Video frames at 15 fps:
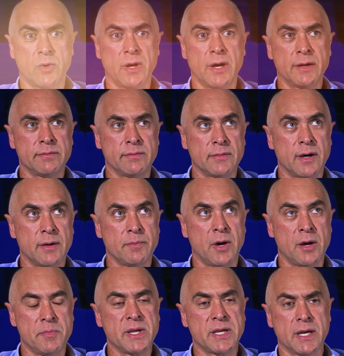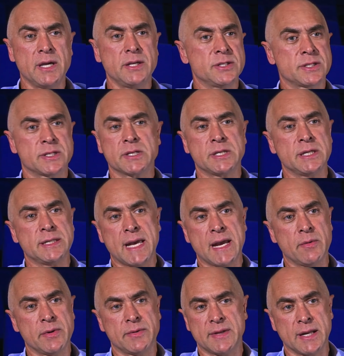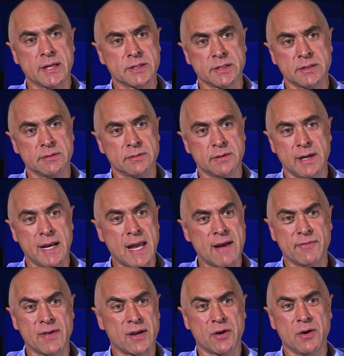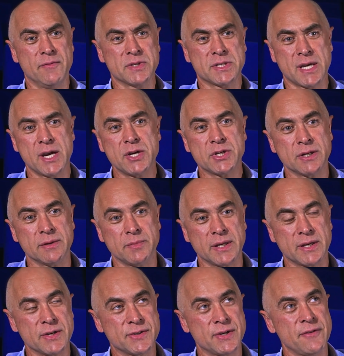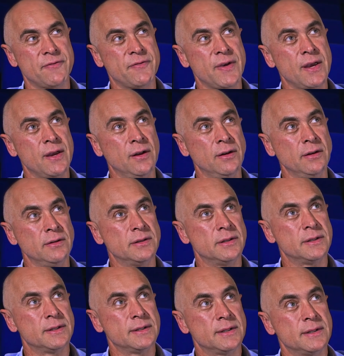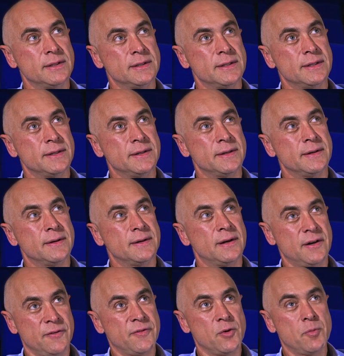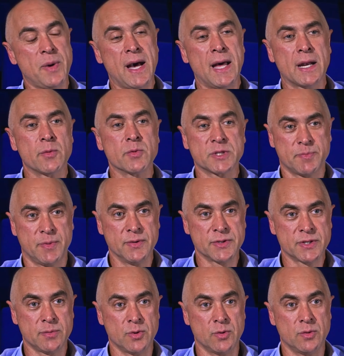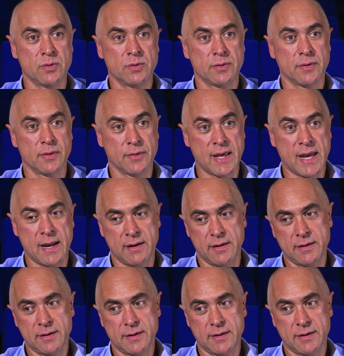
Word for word: why I'd, I'd be keen just to sit down with Dennis and, and have that conversation because I feel, I feel partly responsible that